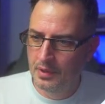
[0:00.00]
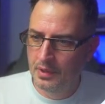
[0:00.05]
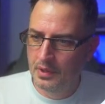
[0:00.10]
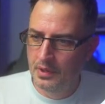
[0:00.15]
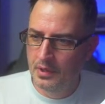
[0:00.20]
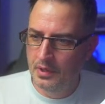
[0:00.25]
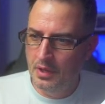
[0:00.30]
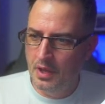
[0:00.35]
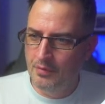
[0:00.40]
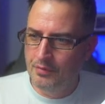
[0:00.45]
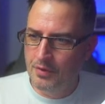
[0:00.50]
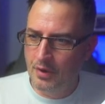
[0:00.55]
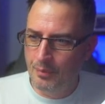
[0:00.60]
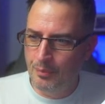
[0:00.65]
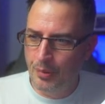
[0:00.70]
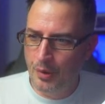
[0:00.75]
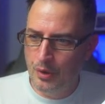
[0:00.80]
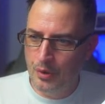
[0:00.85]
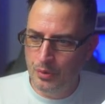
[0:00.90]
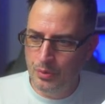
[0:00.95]
I've got
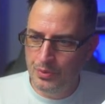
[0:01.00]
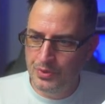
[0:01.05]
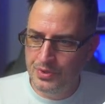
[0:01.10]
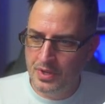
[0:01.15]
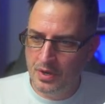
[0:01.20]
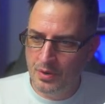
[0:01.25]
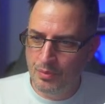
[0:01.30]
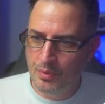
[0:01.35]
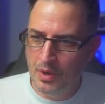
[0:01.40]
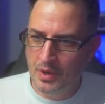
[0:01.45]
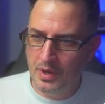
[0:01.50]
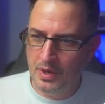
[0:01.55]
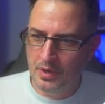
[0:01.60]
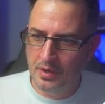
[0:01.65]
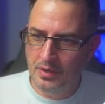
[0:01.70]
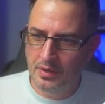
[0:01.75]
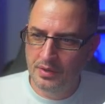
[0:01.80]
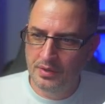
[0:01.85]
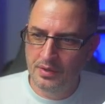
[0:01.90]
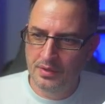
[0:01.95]
polls that are running
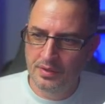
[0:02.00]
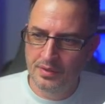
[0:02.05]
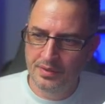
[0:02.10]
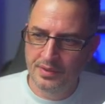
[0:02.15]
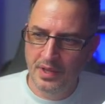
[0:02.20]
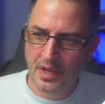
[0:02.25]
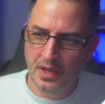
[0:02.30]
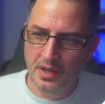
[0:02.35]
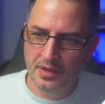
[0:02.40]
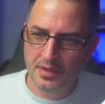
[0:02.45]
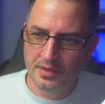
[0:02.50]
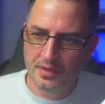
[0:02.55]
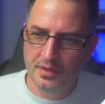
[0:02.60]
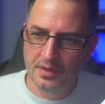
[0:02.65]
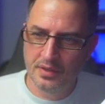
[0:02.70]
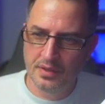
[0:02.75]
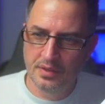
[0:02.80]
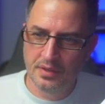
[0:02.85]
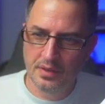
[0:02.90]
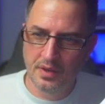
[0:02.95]
that
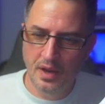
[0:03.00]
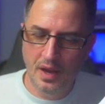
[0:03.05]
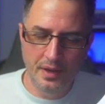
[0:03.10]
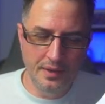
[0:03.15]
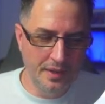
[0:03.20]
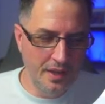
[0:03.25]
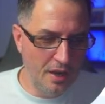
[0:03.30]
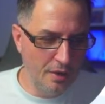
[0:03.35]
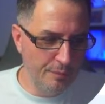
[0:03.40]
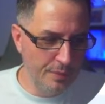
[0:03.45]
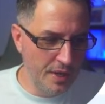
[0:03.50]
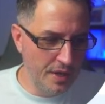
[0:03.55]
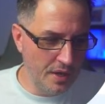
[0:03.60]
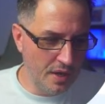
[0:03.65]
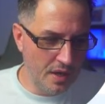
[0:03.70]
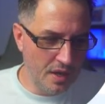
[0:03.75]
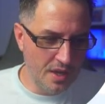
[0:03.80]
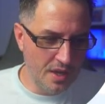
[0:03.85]
allow me to ask